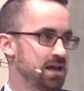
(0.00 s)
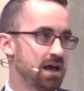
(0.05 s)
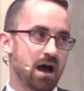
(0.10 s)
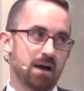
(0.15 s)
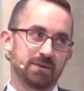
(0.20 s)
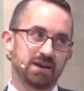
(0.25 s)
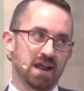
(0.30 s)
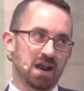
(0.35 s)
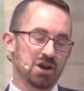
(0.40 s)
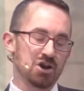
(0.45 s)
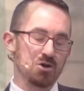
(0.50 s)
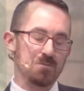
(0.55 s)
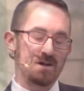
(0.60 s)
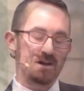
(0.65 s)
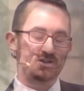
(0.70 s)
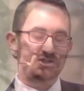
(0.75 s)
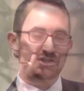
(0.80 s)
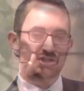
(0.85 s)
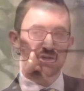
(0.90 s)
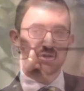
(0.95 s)
I mean, I don't know
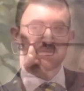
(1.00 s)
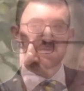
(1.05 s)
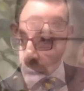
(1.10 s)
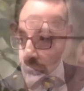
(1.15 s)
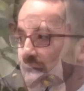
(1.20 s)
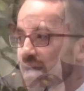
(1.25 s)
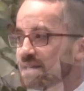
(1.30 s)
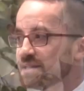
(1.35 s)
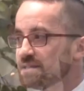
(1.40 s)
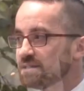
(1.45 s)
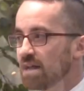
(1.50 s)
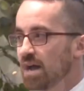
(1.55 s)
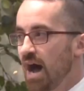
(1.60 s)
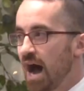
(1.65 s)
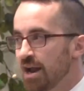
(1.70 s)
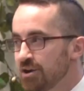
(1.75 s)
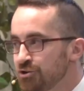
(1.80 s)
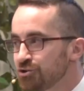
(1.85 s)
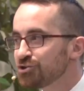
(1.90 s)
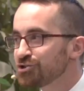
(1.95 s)
about you, but I can
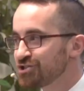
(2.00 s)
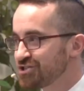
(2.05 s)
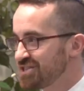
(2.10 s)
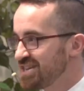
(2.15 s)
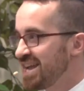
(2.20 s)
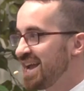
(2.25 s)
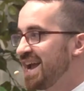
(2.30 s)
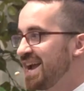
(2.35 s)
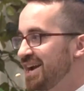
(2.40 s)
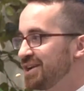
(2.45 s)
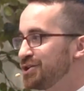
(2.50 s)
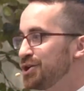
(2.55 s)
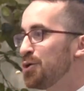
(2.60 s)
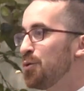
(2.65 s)
understand